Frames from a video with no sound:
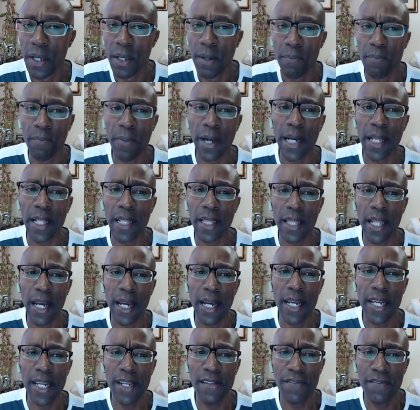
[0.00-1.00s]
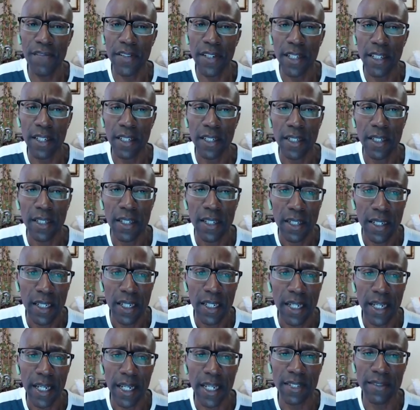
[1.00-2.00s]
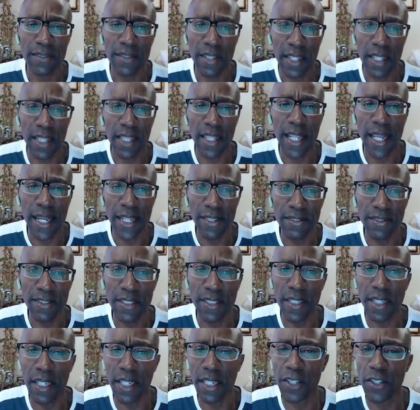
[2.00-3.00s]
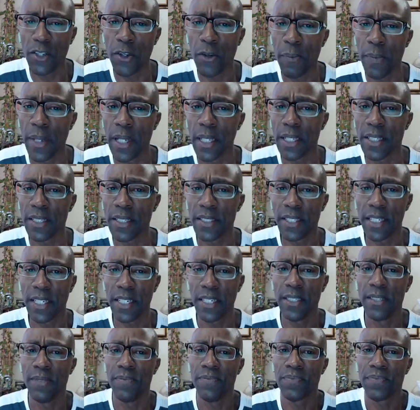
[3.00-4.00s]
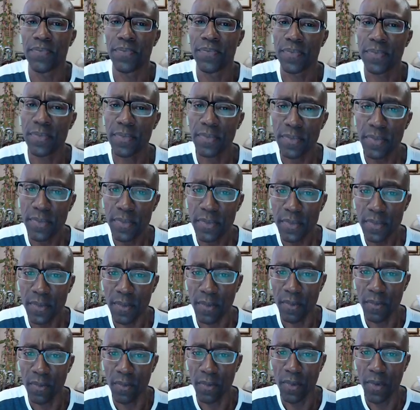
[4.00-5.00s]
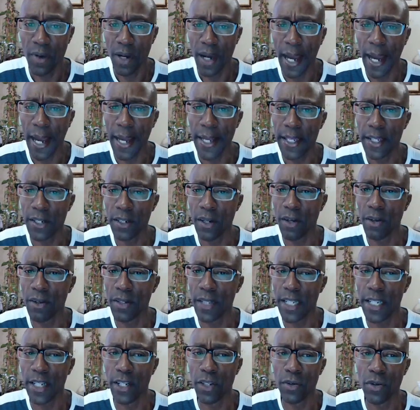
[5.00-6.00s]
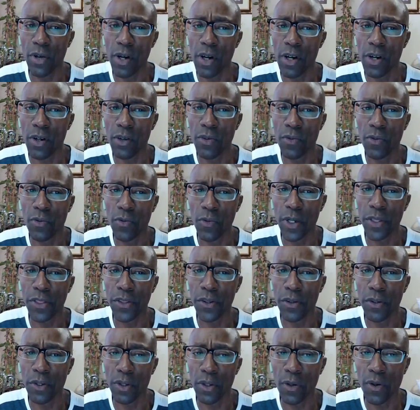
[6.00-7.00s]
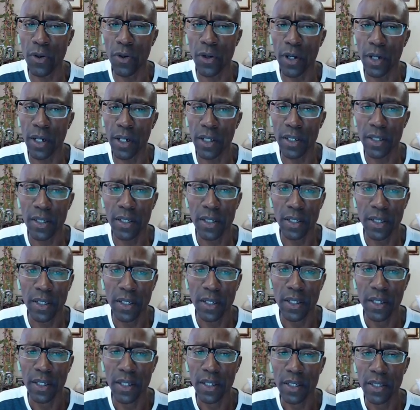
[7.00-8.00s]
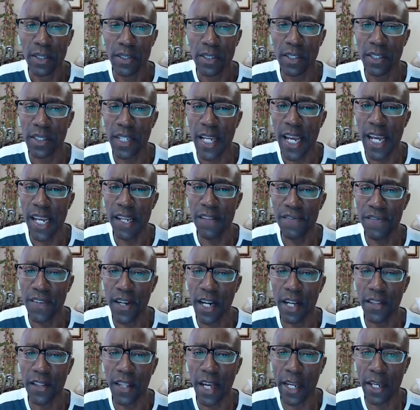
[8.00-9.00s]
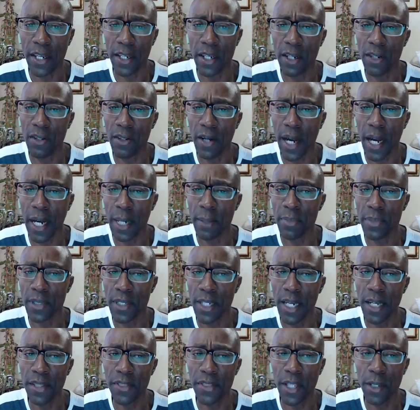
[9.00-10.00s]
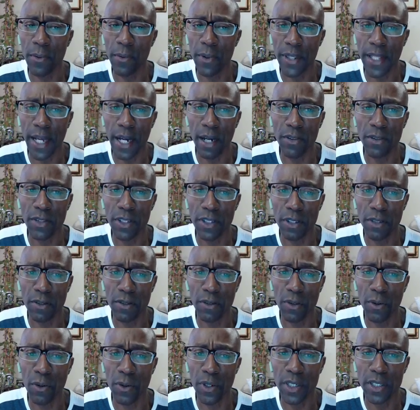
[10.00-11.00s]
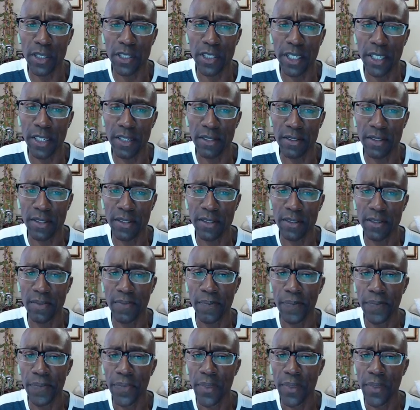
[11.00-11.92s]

My life is a lesson in humility. I can only grow with you, Lord. Today, Father, I know I'm nothing without you, Lord Jesus.